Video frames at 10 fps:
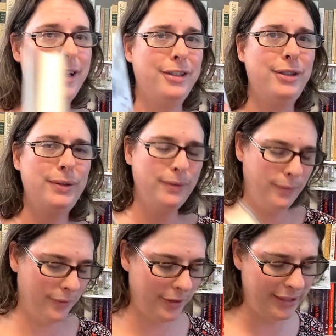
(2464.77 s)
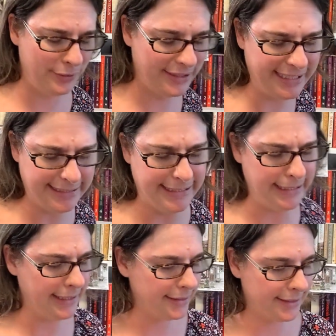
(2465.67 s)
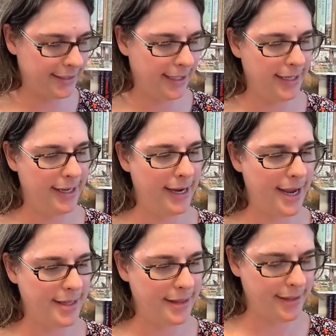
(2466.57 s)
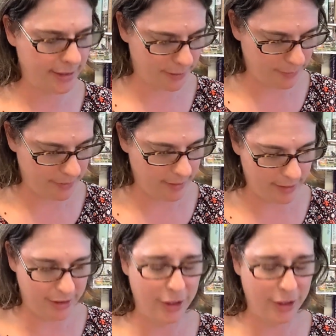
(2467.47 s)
260s, and then this one is